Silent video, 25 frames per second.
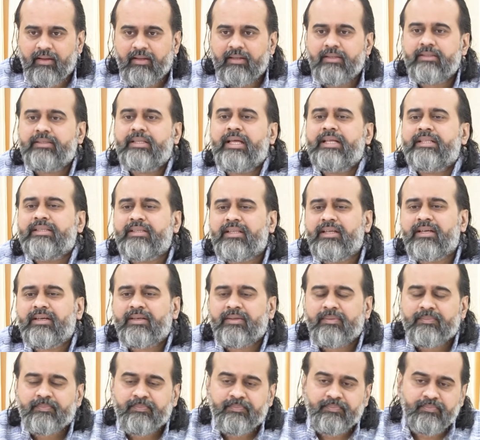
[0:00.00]
then
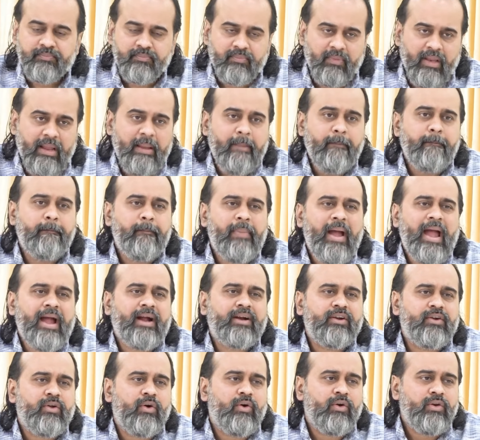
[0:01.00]
the
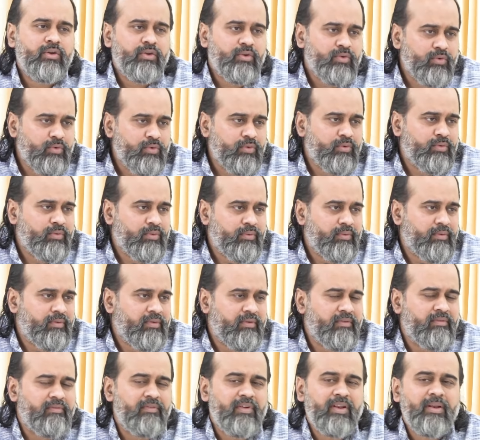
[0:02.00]
impact on you
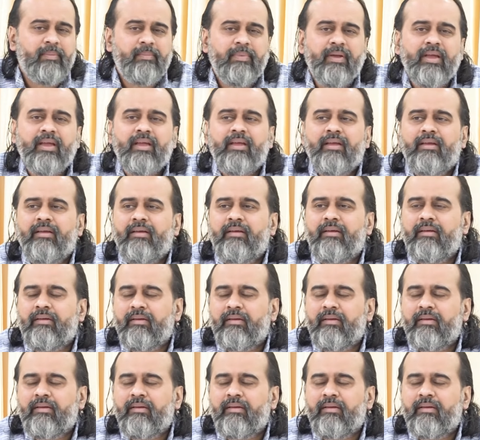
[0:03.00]
will be